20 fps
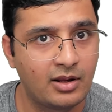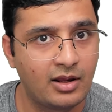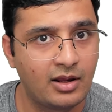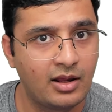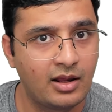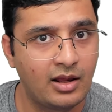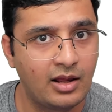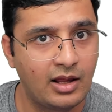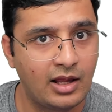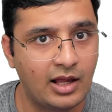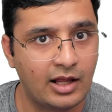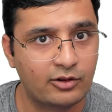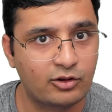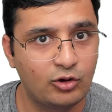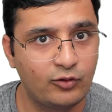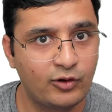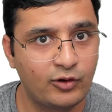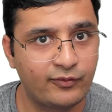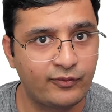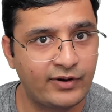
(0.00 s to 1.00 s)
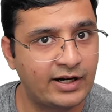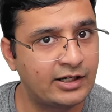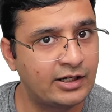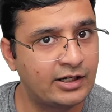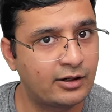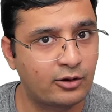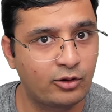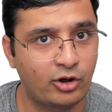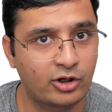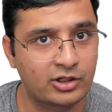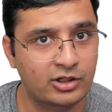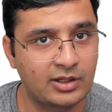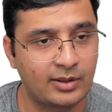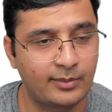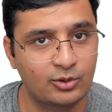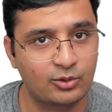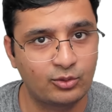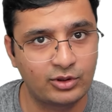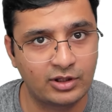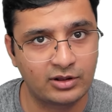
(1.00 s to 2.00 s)
Actually, you will find it's not coming to
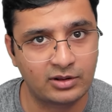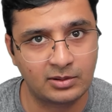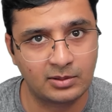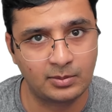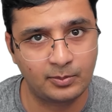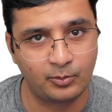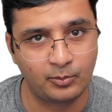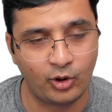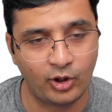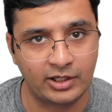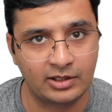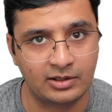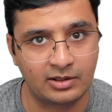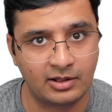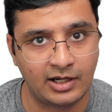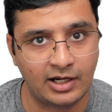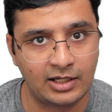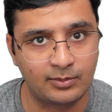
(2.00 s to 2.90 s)
this point, right?